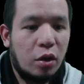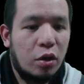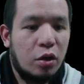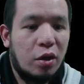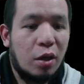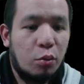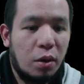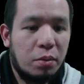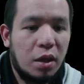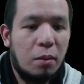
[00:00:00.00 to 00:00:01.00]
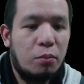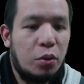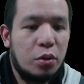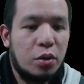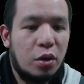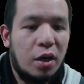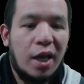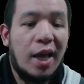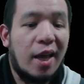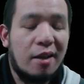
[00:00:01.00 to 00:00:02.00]
on your equipped bruiser
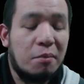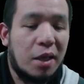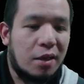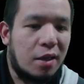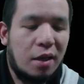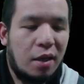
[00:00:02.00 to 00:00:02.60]
helmet.